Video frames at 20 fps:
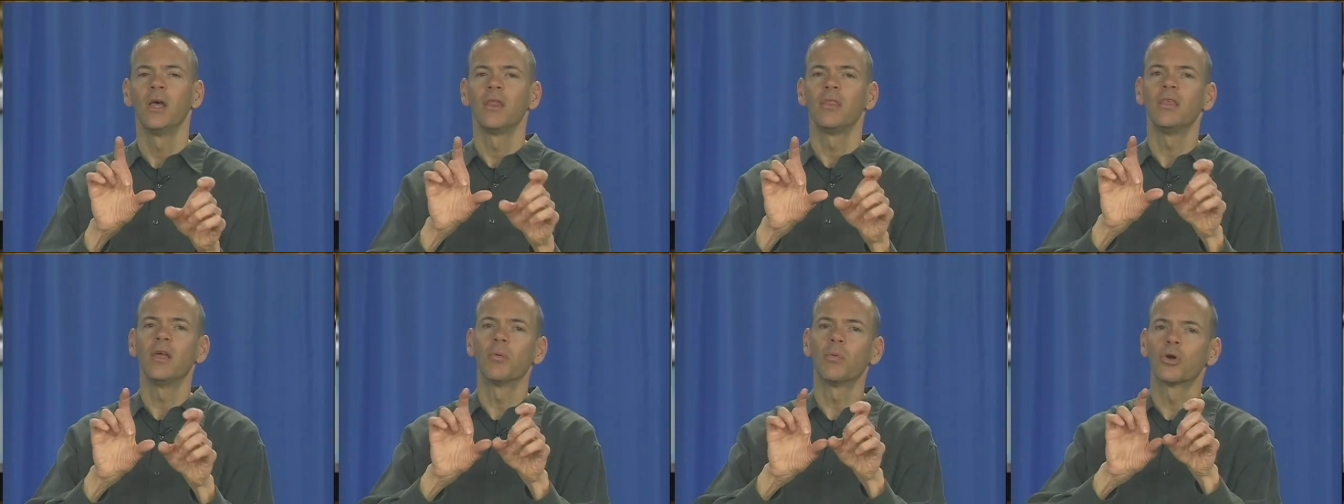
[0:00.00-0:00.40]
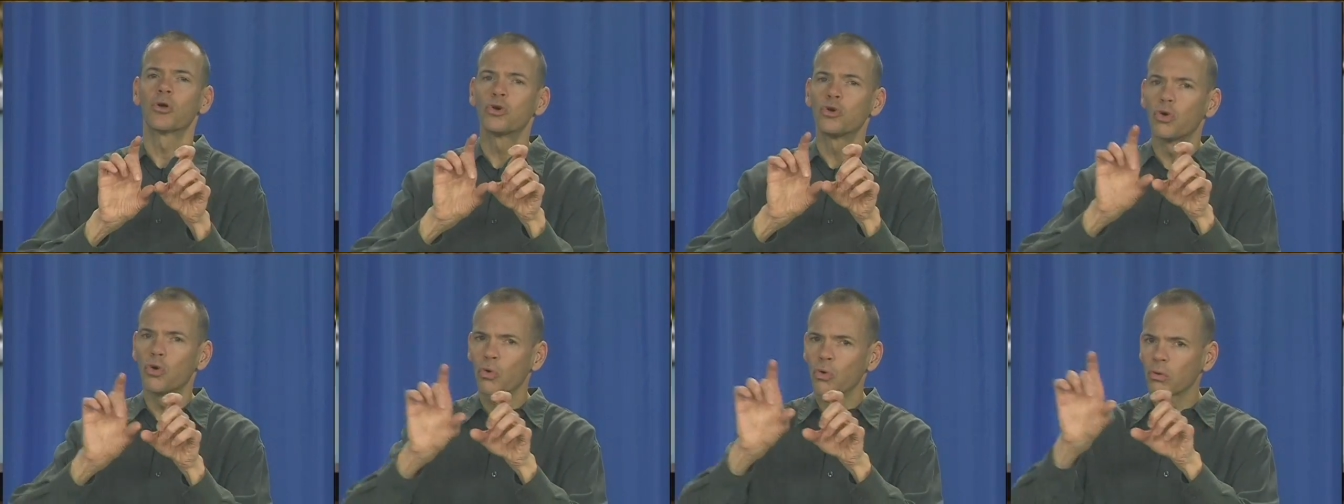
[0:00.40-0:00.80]
They were
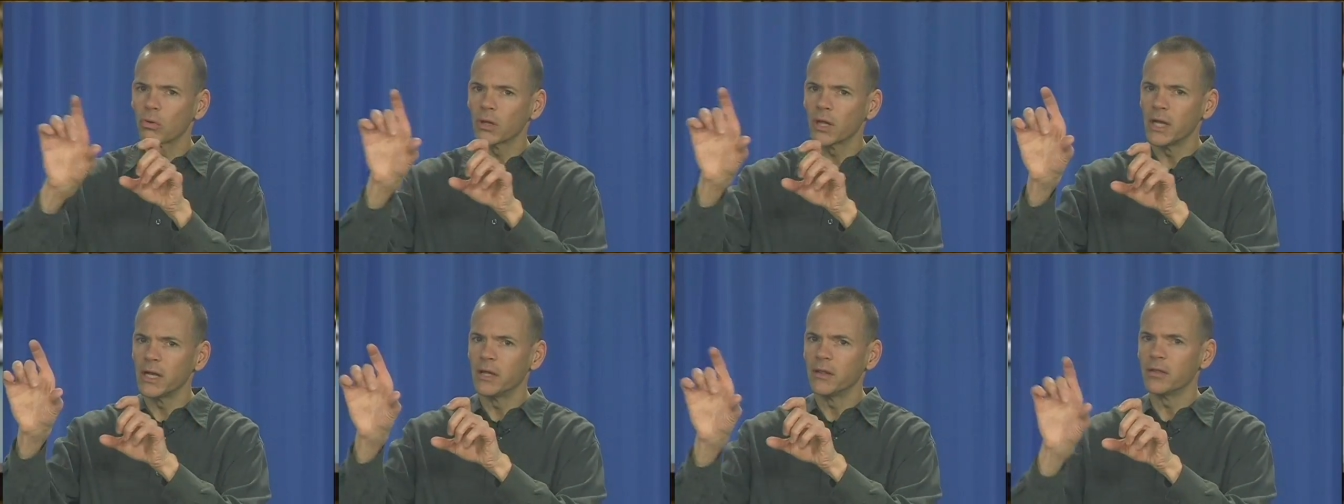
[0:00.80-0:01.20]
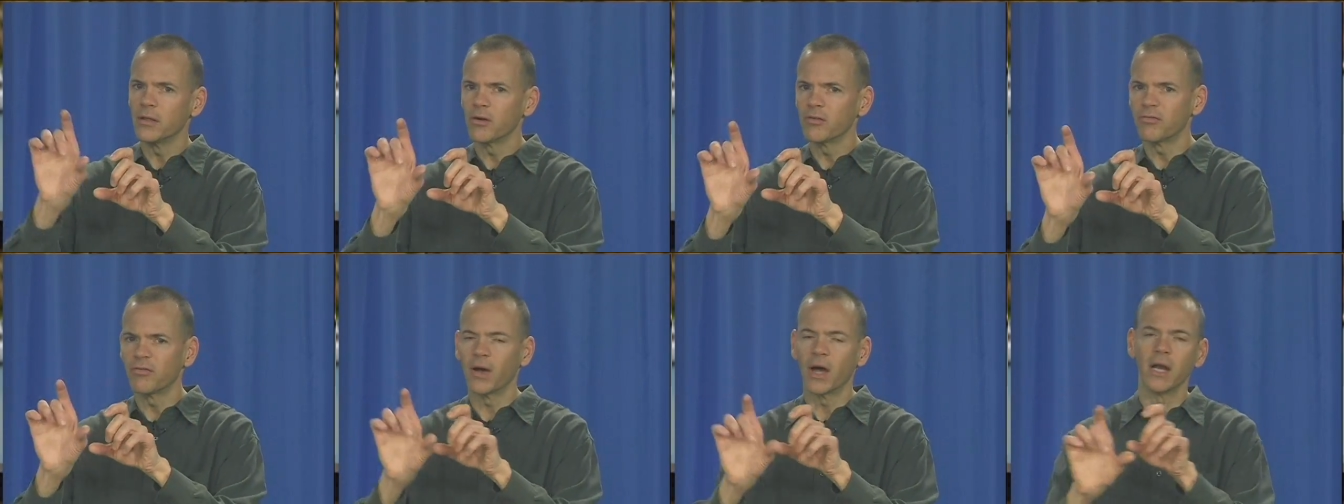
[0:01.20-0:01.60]
correlating their
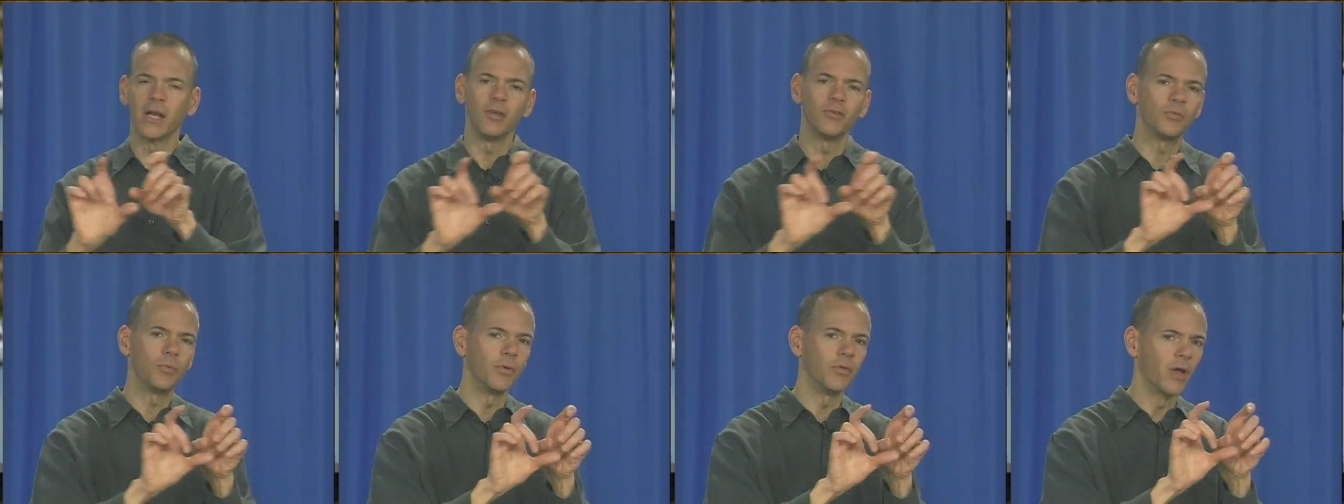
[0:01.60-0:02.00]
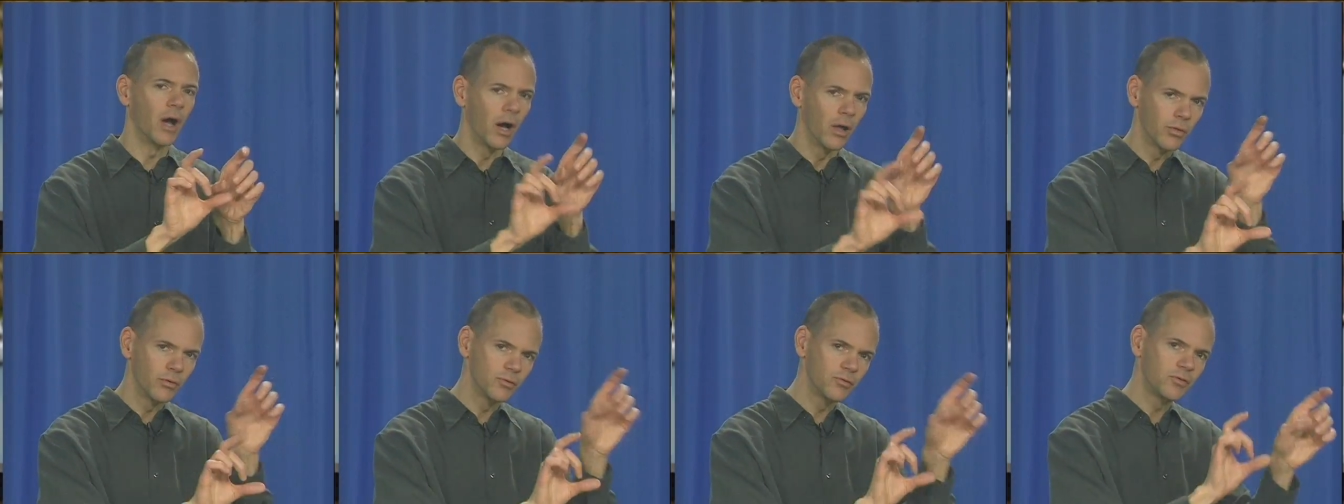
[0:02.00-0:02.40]
findings with
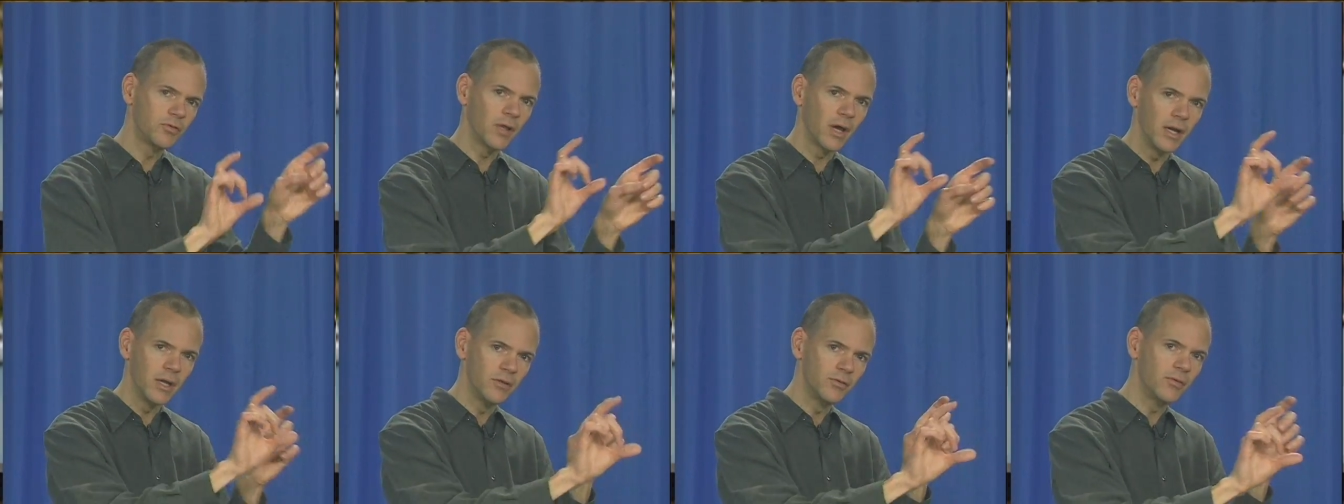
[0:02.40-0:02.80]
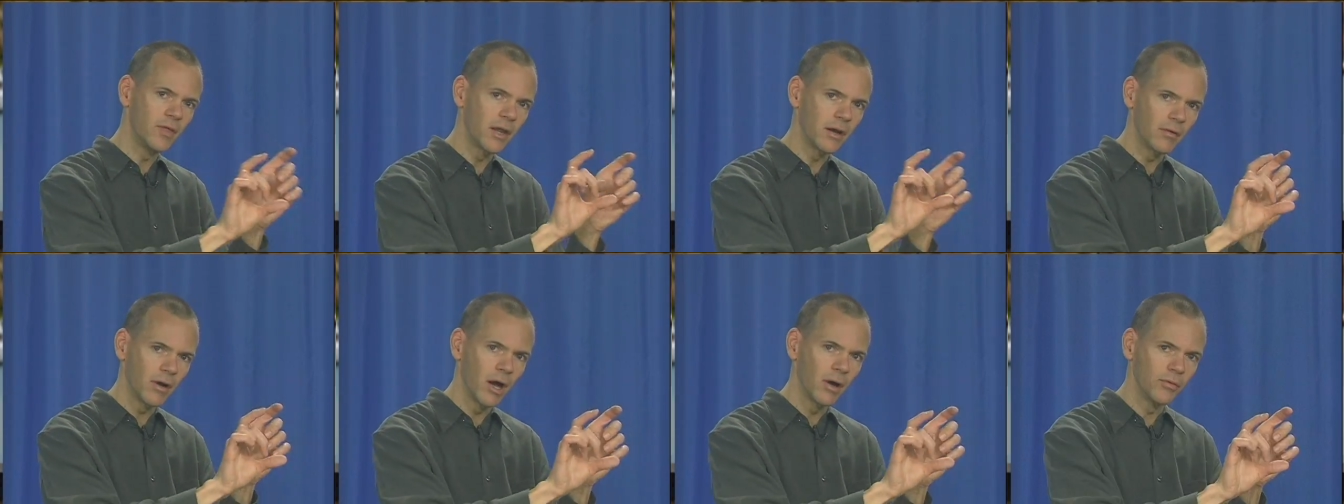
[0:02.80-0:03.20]
other studies that
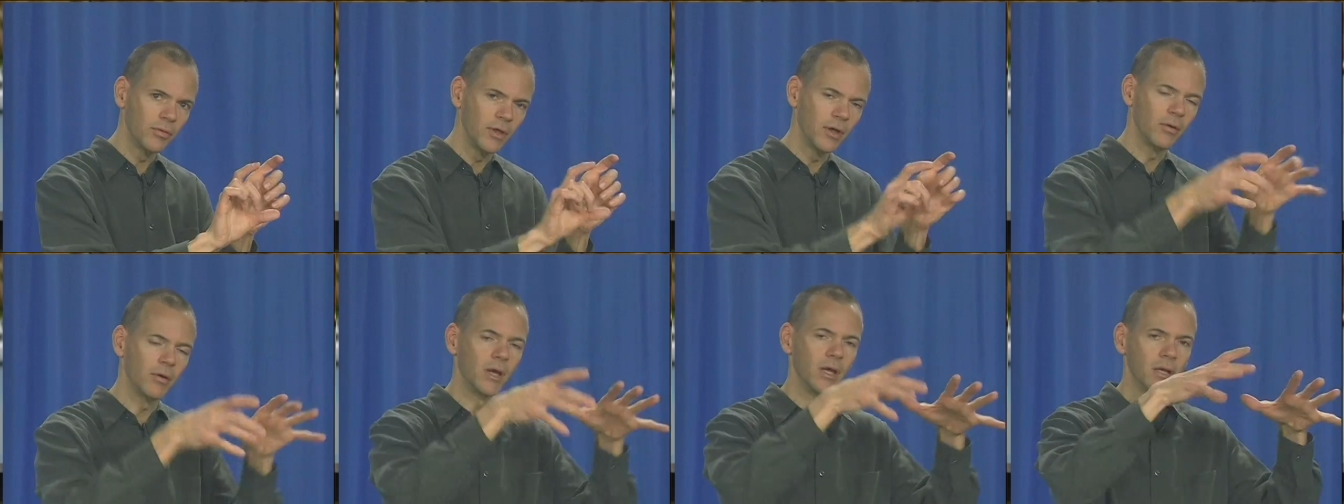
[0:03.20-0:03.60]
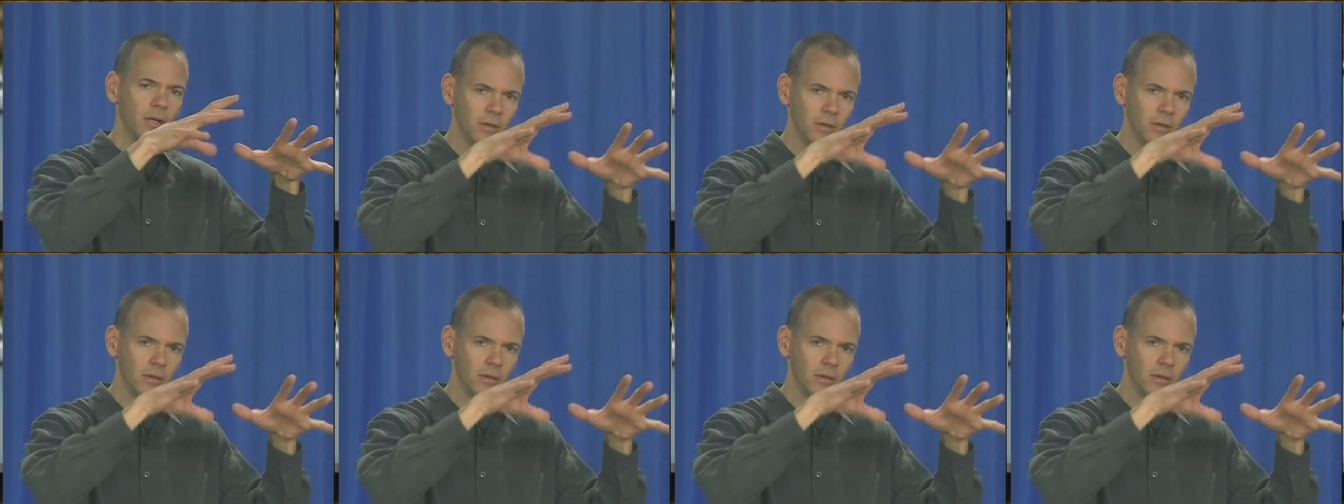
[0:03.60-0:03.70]
are out there in,